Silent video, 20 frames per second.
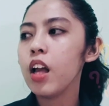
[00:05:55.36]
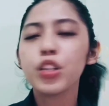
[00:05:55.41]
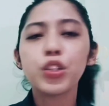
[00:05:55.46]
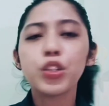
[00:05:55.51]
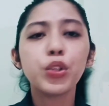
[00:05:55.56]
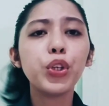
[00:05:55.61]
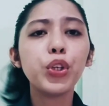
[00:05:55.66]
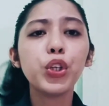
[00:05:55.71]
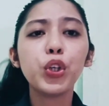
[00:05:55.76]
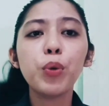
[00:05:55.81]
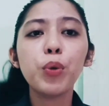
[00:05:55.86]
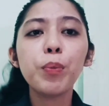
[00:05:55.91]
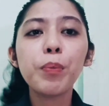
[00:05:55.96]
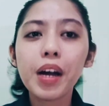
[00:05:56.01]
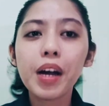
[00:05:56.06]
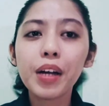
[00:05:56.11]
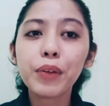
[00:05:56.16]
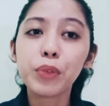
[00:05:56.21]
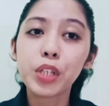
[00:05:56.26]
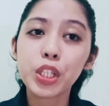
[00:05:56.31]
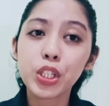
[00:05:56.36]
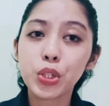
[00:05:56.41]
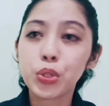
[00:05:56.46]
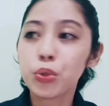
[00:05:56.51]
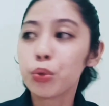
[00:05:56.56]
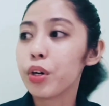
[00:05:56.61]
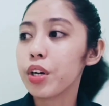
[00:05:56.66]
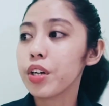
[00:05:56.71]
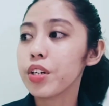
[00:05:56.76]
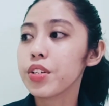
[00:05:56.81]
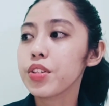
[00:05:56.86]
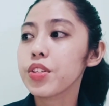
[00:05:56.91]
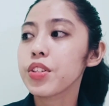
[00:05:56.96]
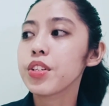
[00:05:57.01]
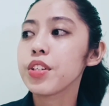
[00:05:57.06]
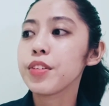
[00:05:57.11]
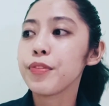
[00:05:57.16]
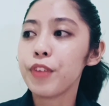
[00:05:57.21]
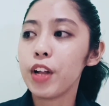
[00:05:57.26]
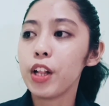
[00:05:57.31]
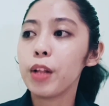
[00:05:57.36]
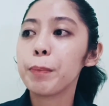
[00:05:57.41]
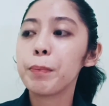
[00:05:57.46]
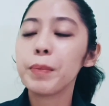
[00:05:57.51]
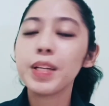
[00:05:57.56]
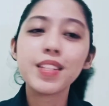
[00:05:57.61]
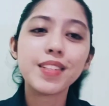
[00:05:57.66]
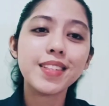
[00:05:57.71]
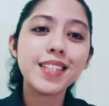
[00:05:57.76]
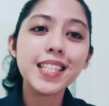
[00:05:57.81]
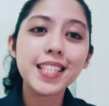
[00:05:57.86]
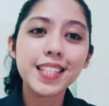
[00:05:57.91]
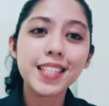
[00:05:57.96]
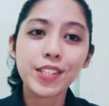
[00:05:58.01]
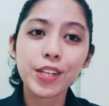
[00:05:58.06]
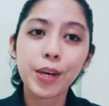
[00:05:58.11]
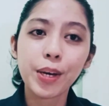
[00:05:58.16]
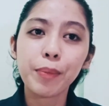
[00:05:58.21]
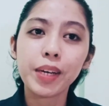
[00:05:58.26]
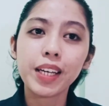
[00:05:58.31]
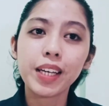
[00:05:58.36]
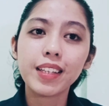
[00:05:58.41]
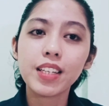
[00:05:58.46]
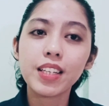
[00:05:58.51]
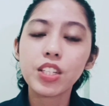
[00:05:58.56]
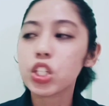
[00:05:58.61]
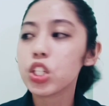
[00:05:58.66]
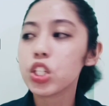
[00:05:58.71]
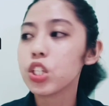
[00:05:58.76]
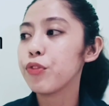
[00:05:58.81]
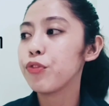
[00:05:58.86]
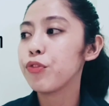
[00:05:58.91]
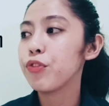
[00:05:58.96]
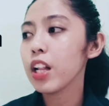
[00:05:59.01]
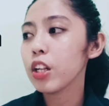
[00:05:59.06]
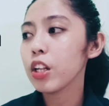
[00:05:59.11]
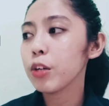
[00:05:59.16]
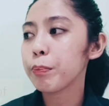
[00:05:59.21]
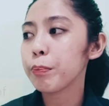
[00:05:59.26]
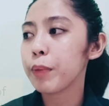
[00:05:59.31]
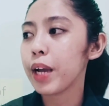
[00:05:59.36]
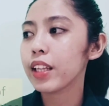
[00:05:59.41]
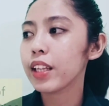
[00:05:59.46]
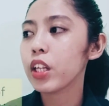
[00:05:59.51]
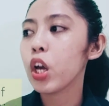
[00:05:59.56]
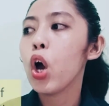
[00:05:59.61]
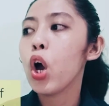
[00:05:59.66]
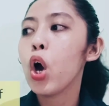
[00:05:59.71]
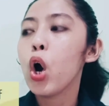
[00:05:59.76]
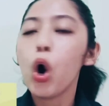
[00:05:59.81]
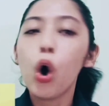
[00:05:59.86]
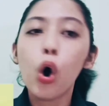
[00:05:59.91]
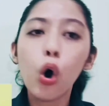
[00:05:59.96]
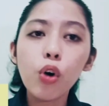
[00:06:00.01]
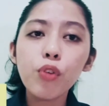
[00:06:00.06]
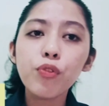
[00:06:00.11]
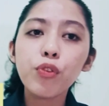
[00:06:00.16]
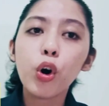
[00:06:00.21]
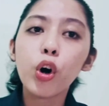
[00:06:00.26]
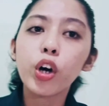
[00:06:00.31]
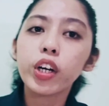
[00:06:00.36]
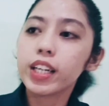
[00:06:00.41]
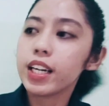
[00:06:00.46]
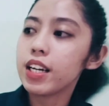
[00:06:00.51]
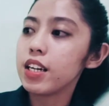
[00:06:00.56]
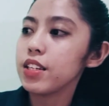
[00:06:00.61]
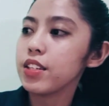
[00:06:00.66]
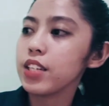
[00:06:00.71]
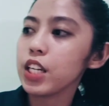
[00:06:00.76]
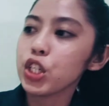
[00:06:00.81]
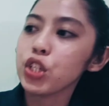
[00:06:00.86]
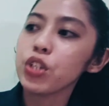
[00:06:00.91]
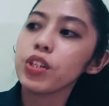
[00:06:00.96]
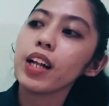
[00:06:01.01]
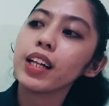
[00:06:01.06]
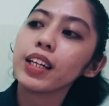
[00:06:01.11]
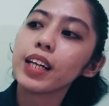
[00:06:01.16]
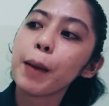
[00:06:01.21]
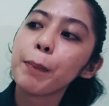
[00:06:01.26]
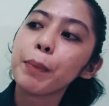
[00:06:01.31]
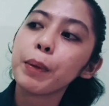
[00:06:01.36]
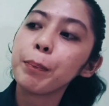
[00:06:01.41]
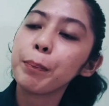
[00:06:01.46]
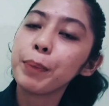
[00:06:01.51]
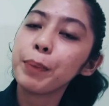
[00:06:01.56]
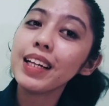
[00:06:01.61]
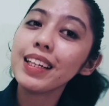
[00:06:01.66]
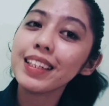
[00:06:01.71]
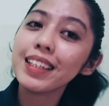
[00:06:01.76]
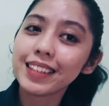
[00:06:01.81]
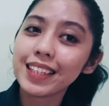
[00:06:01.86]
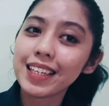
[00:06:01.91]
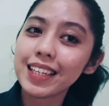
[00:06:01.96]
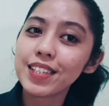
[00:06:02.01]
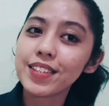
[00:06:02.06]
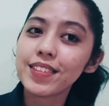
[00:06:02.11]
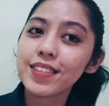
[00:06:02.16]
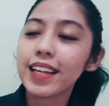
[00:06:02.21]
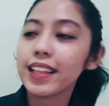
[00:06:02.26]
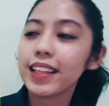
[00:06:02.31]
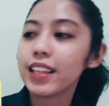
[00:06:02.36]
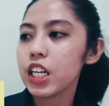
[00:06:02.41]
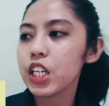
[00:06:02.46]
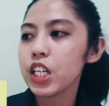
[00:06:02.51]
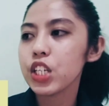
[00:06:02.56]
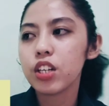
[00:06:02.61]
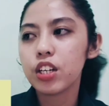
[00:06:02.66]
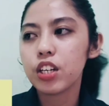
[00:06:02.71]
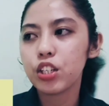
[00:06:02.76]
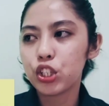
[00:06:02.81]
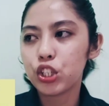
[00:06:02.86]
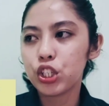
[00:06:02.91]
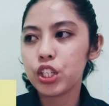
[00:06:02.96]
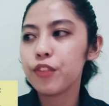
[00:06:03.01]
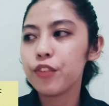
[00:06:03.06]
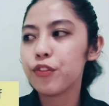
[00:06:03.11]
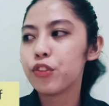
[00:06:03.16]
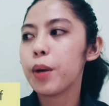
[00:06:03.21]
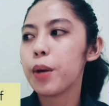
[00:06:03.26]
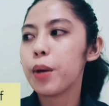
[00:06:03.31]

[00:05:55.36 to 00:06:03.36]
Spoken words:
So human resource development system, it is the development of organizational capabilities that is achieved